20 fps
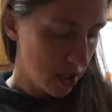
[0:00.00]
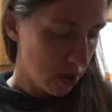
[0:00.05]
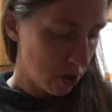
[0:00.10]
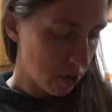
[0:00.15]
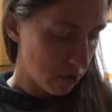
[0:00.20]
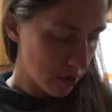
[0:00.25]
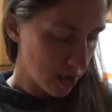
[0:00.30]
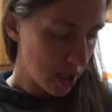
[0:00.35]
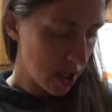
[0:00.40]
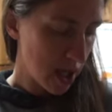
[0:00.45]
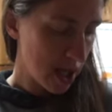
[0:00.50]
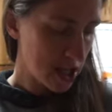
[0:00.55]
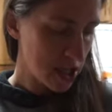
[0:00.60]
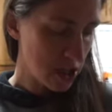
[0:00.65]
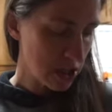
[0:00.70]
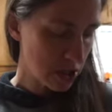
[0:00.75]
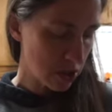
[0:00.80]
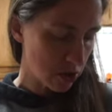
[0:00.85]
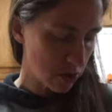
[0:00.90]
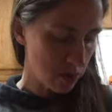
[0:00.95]

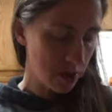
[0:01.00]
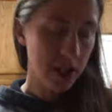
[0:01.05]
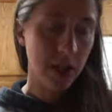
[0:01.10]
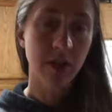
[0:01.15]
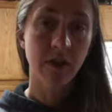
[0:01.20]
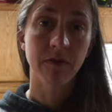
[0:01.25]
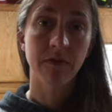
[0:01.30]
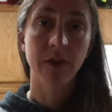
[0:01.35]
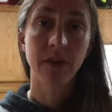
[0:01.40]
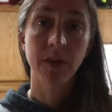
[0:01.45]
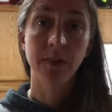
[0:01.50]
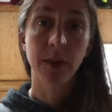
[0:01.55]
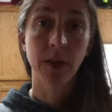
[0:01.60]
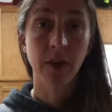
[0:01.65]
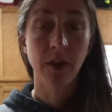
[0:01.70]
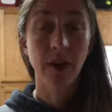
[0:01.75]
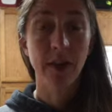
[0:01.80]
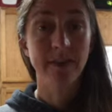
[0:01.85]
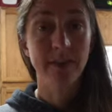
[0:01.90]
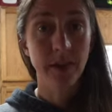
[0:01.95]
300 to 350
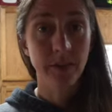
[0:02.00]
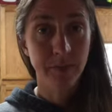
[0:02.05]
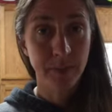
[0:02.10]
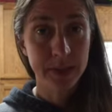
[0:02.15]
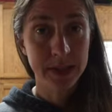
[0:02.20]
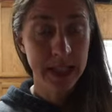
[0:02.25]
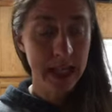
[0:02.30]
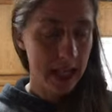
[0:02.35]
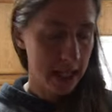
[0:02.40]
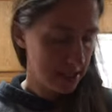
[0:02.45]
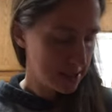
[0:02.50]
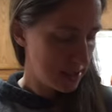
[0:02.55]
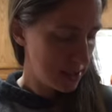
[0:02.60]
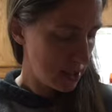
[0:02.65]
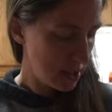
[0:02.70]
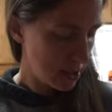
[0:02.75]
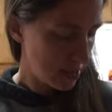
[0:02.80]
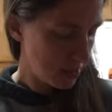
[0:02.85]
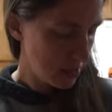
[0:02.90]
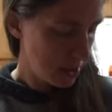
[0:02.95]
milligrams of
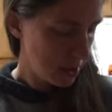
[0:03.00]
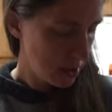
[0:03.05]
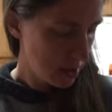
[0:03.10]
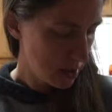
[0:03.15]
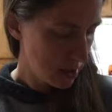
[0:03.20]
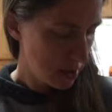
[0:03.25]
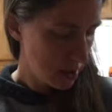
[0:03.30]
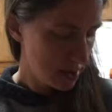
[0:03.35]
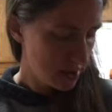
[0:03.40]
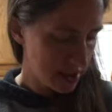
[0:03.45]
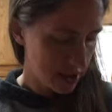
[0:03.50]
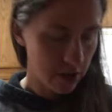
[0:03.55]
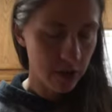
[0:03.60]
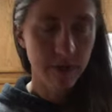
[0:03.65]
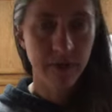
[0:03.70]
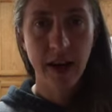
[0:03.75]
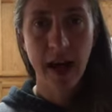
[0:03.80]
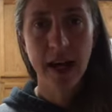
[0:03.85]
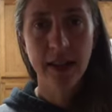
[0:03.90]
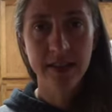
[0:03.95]
potassium, 0
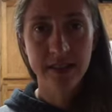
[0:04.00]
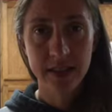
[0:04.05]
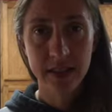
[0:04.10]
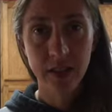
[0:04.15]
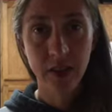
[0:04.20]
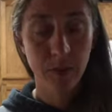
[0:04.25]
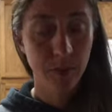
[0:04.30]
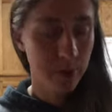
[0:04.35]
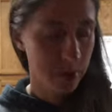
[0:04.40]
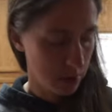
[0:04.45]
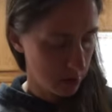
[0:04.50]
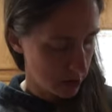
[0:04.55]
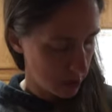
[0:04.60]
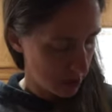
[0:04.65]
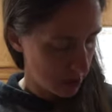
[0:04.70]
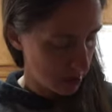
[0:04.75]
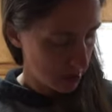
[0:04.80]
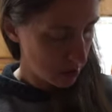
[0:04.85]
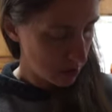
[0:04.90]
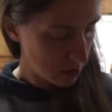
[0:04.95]
fat and 0
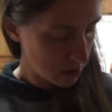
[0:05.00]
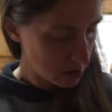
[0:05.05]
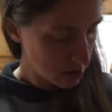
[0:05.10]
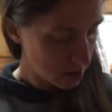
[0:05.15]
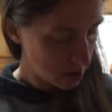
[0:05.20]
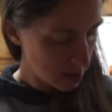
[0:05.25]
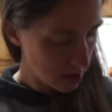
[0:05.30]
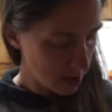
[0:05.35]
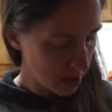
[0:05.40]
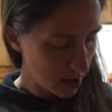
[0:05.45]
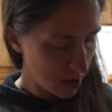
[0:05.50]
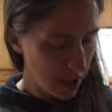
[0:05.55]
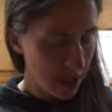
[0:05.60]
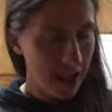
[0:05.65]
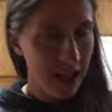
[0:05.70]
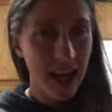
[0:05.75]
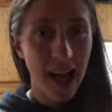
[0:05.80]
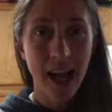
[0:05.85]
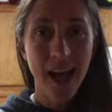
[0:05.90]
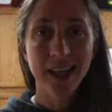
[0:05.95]
protein. Those are the
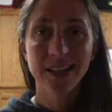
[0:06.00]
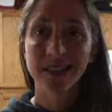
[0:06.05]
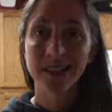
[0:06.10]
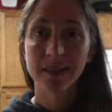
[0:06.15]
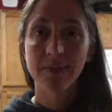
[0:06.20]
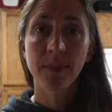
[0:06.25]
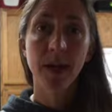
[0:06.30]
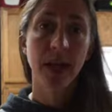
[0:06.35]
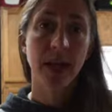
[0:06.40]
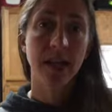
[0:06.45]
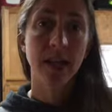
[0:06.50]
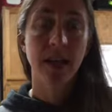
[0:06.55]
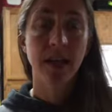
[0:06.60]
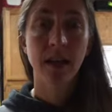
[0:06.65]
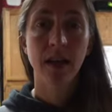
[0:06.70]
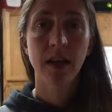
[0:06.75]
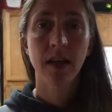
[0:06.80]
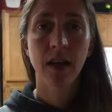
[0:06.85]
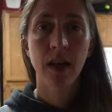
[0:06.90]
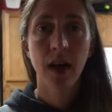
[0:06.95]

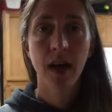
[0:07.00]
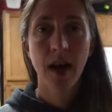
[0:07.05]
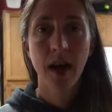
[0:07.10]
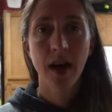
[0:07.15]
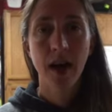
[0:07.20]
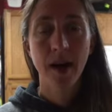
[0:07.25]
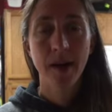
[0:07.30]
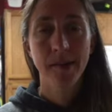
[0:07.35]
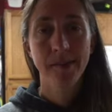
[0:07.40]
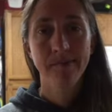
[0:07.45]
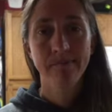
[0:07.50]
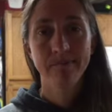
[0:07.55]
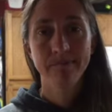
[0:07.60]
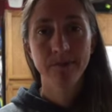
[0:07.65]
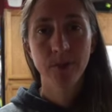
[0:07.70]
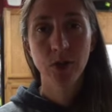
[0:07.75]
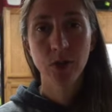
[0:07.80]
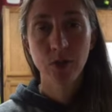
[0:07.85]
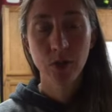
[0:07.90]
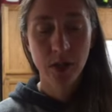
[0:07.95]
estimated
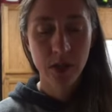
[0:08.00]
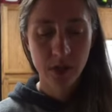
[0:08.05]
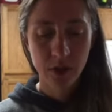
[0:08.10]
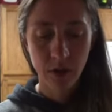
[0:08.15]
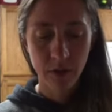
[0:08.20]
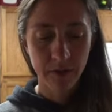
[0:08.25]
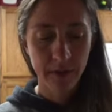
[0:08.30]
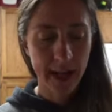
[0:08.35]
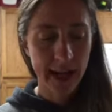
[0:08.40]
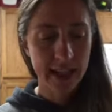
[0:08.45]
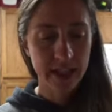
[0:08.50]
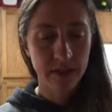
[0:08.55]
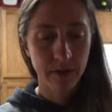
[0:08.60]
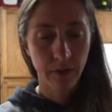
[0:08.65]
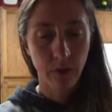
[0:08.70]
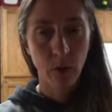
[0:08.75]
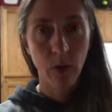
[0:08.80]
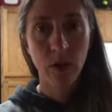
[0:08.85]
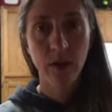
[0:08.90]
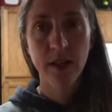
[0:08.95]
nutritional facts
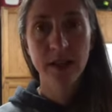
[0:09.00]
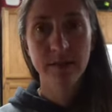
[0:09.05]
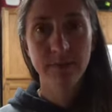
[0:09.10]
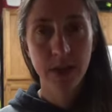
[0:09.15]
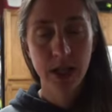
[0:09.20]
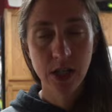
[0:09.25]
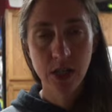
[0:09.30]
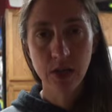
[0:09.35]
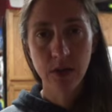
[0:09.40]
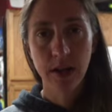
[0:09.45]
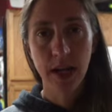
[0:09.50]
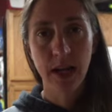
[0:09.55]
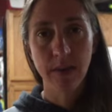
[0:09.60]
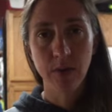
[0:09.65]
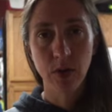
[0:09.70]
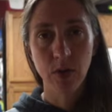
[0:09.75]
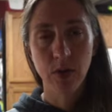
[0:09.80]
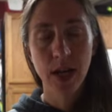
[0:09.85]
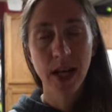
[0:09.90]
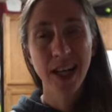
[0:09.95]
for this mixture that
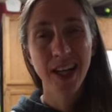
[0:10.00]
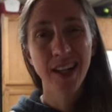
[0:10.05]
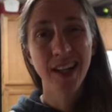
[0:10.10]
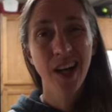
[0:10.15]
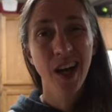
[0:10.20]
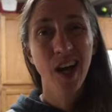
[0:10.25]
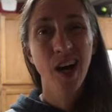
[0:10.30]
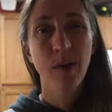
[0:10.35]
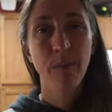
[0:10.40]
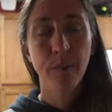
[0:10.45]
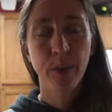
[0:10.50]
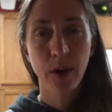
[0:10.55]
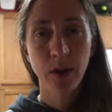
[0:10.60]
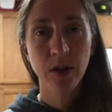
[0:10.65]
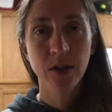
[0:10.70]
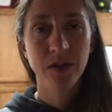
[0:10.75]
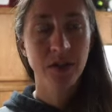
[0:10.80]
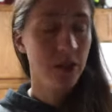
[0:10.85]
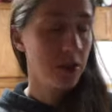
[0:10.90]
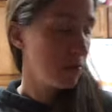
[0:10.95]
I'm creating
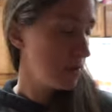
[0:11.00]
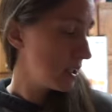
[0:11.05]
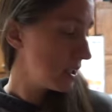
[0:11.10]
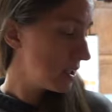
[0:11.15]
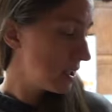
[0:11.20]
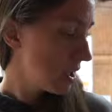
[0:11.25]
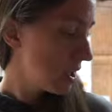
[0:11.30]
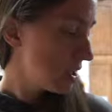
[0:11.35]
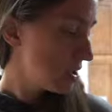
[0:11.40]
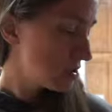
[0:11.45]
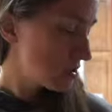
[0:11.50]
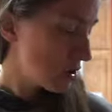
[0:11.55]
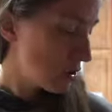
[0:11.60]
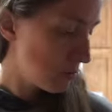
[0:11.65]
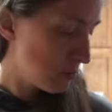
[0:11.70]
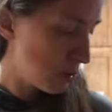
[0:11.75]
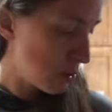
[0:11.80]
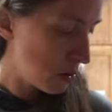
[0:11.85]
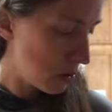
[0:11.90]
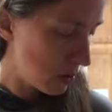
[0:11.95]
per serving, so
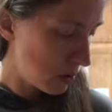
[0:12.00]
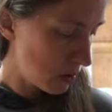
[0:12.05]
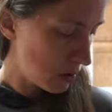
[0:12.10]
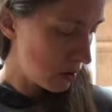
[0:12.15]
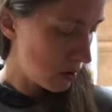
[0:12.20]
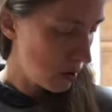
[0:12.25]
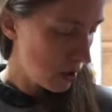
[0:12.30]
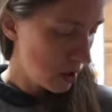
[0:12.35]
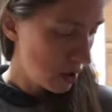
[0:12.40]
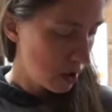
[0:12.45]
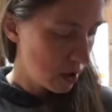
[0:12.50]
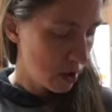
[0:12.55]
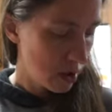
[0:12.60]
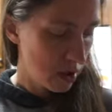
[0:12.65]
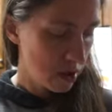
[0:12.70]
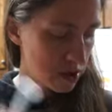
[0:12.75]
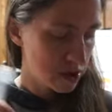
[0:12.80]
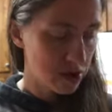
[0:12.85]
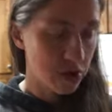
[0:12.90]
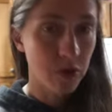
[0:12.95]
per
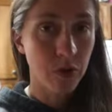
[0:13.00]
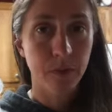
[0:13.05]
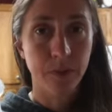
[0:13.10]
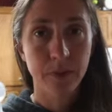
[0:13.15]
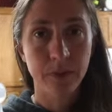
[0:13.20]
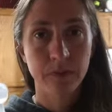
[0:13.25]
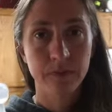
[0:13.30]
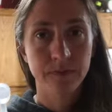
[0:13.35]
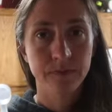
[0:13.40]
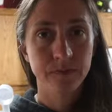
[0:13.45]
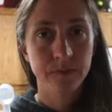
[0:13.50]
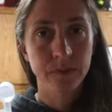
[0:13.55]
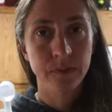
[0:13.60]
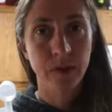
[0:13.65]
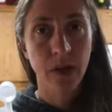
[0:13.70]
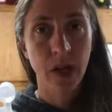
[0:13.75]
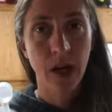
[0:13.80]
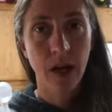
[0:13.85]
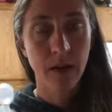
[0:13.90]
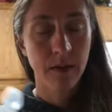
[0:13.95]
scoop.
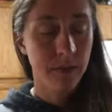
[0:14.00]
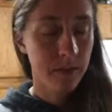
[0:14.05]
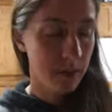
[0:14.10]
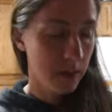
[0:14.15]
Okay,